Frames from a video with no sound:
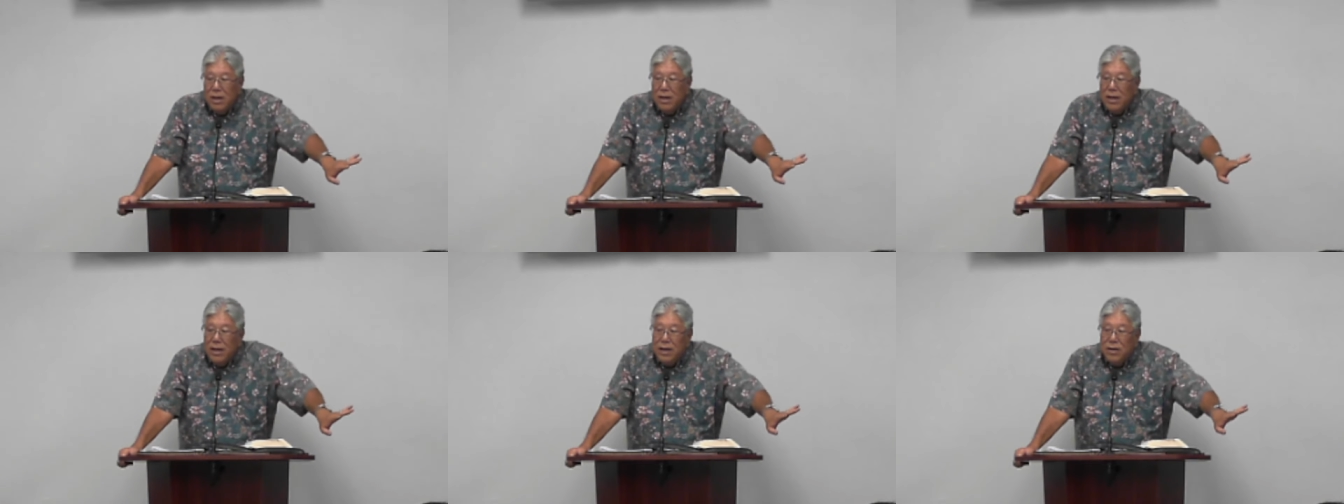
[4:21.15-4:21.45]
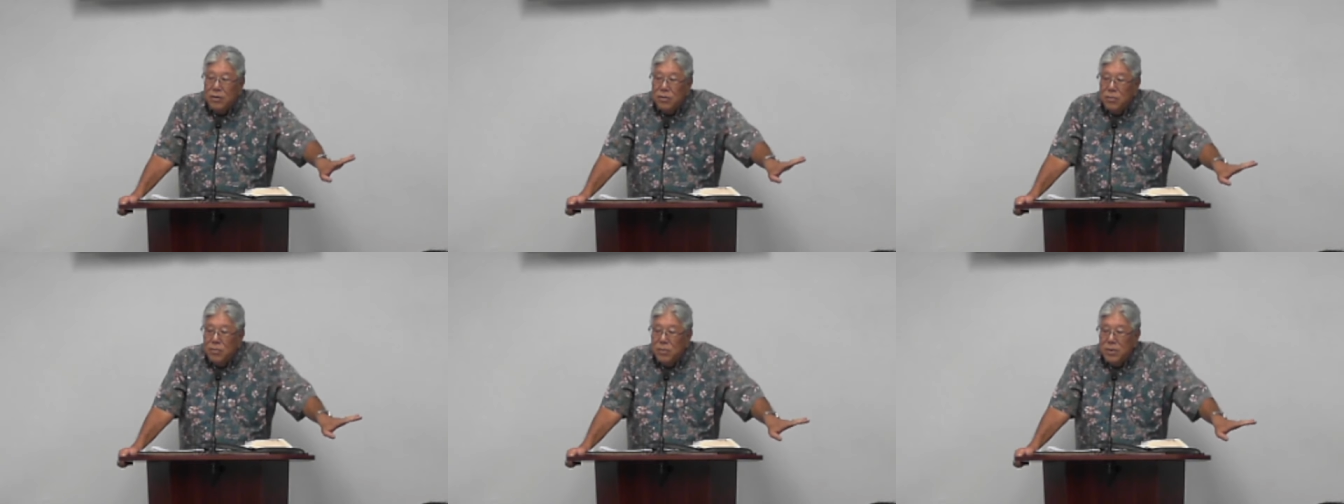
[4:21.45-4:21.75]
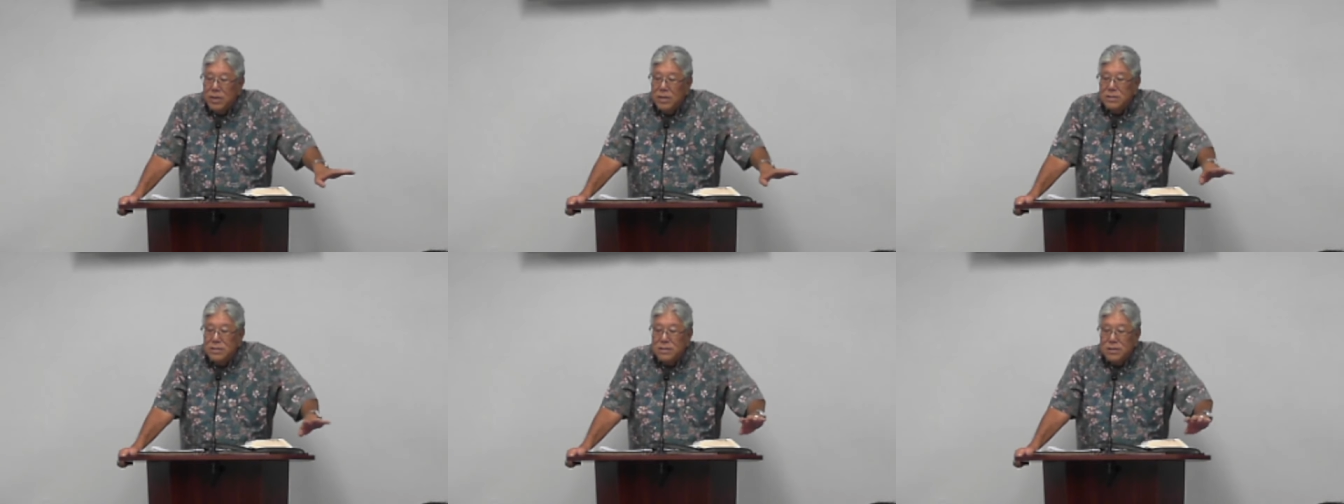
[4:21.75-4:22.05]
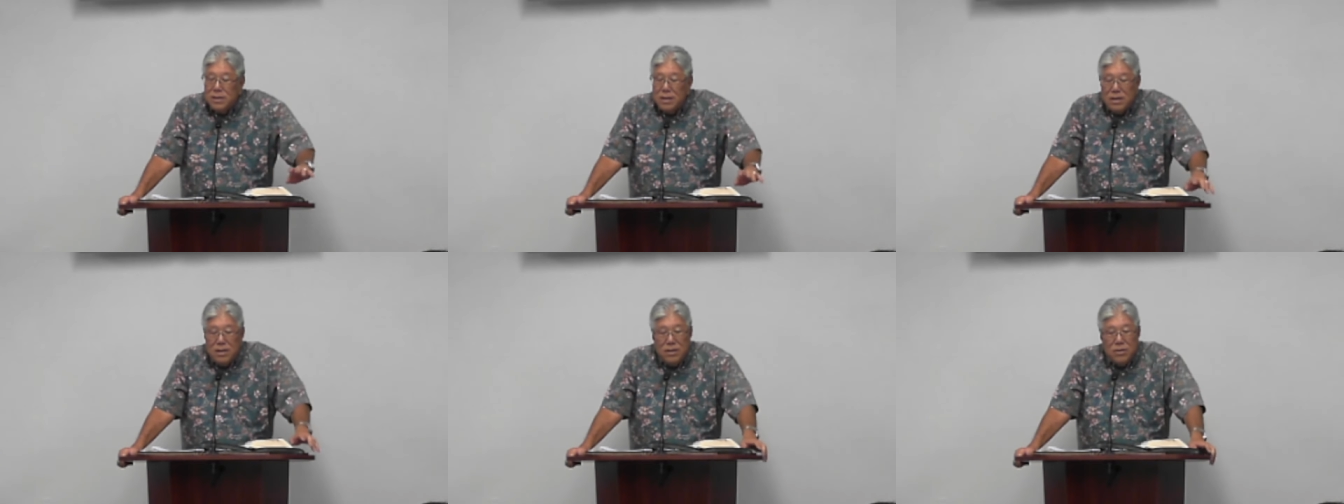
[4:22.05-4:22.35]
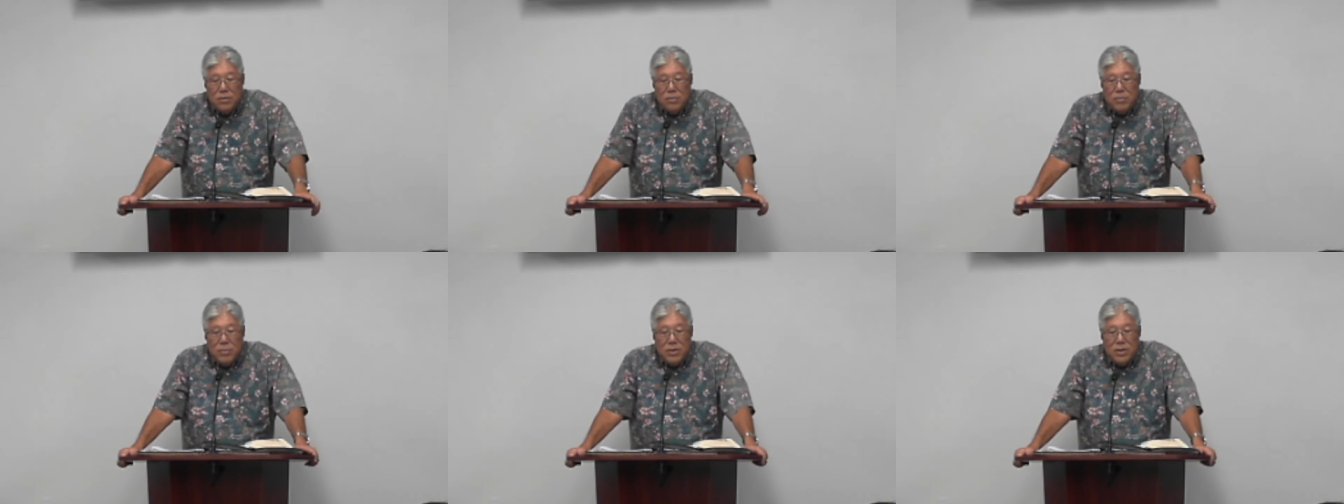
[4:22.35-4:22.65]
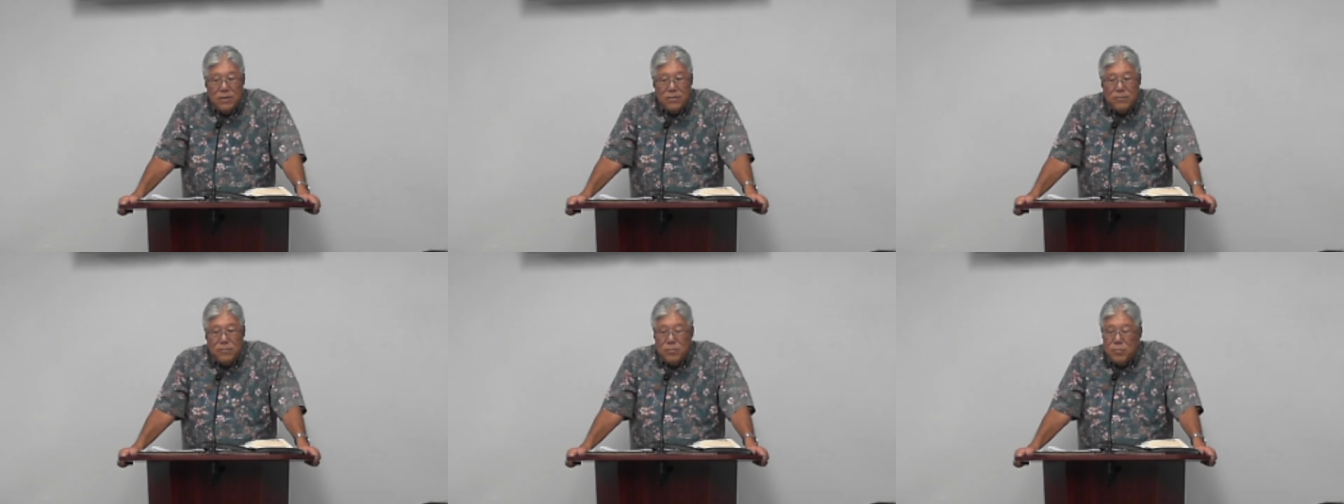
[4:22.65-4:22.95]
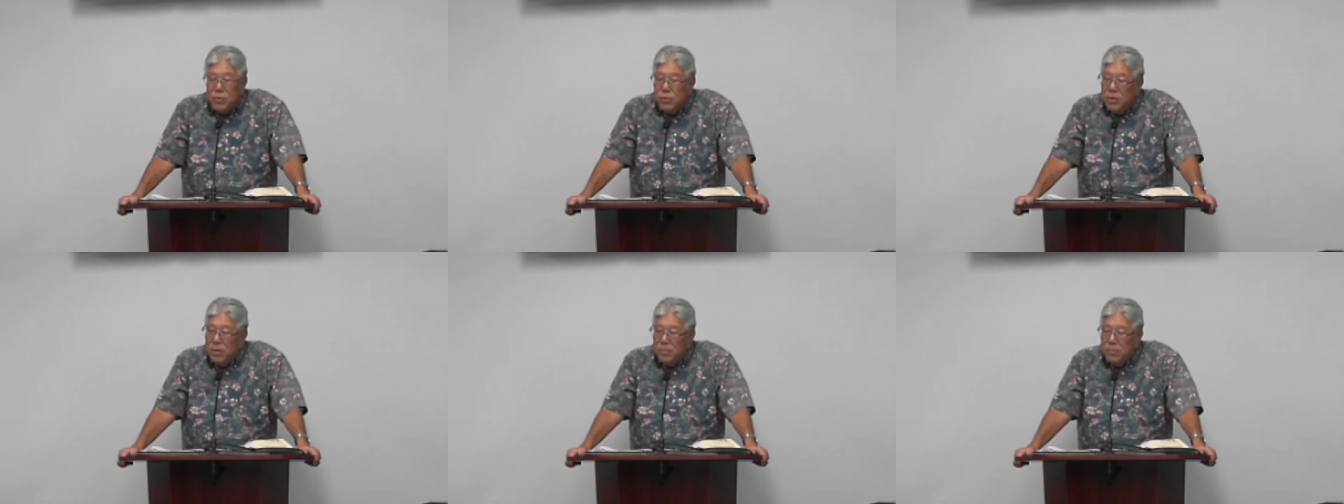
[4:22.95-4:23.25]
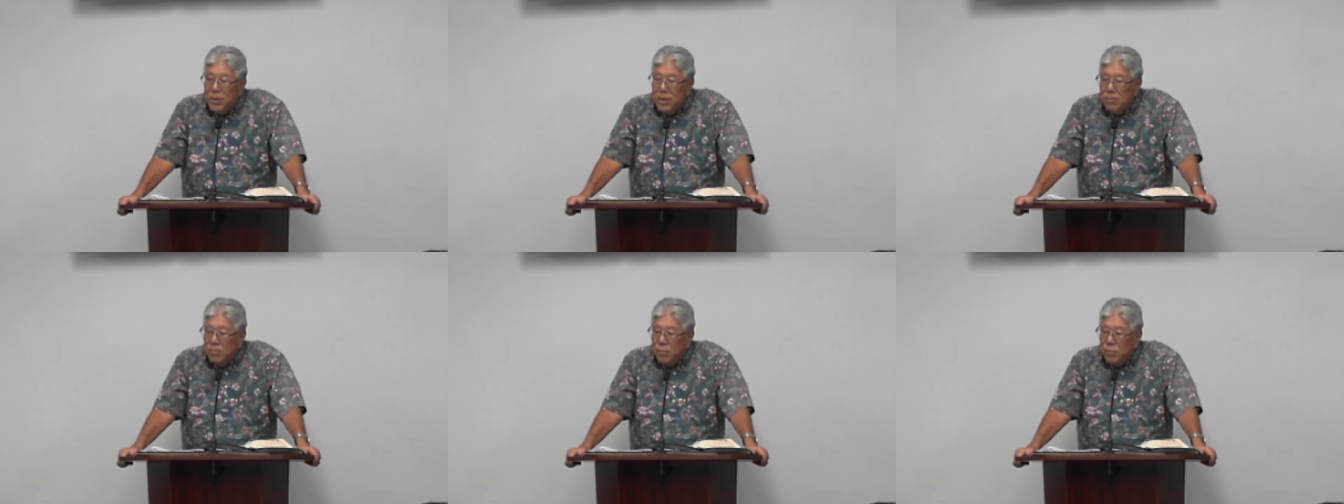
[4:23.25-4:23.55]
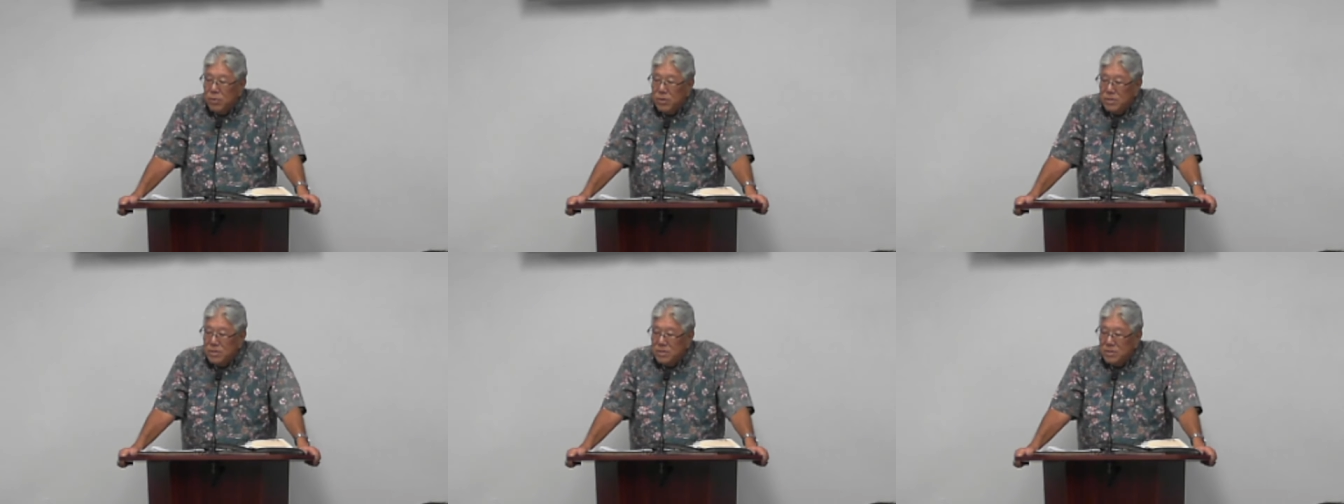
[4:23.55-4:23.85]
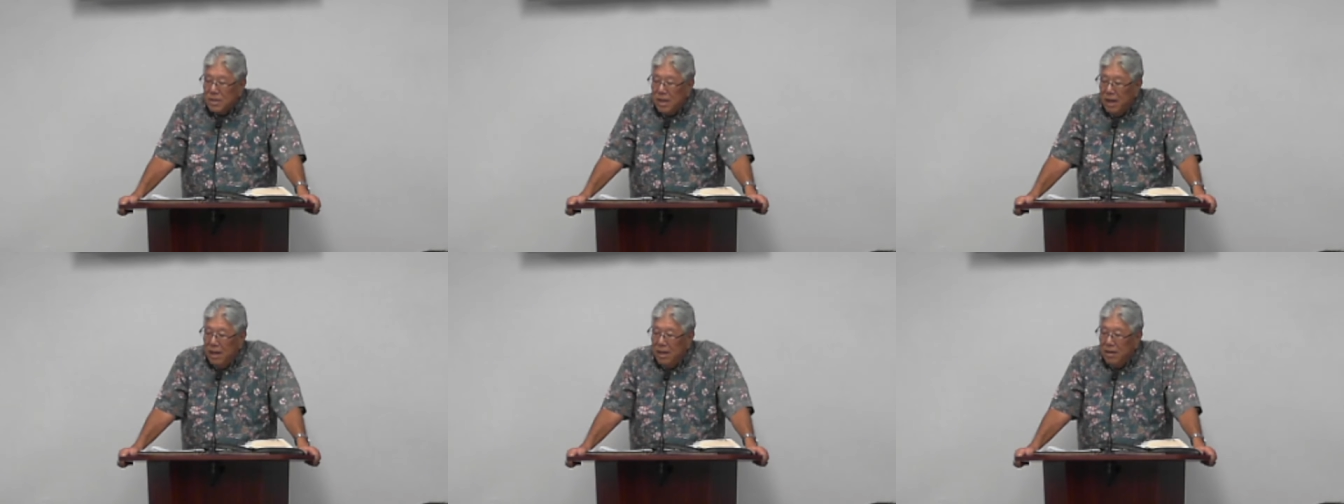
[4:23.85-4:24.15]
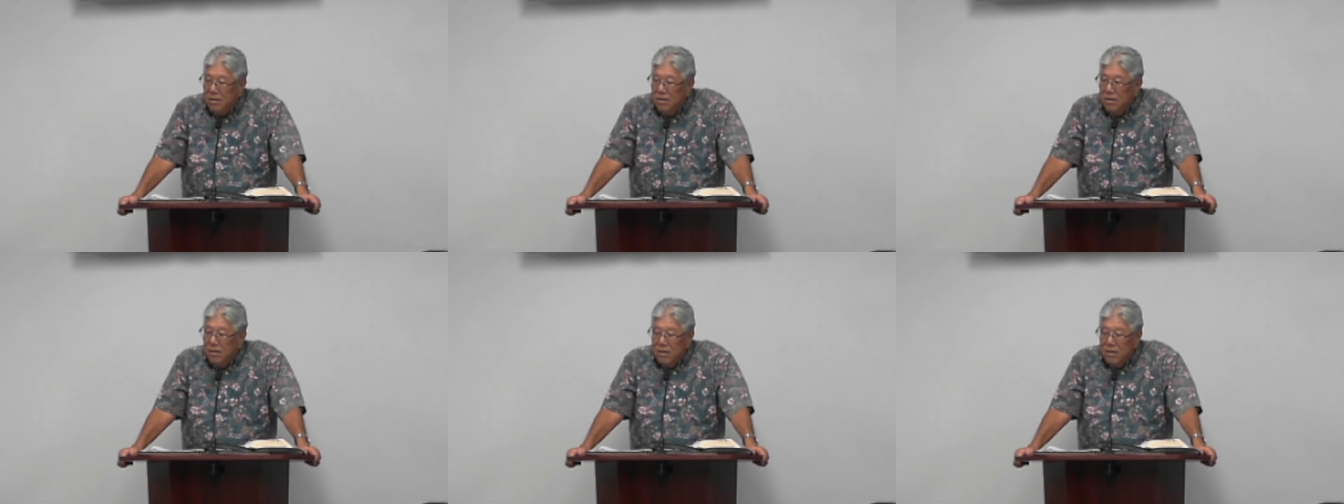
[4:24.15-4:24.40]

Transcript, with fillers: ignorance, and a little bit of, put, of, being put aside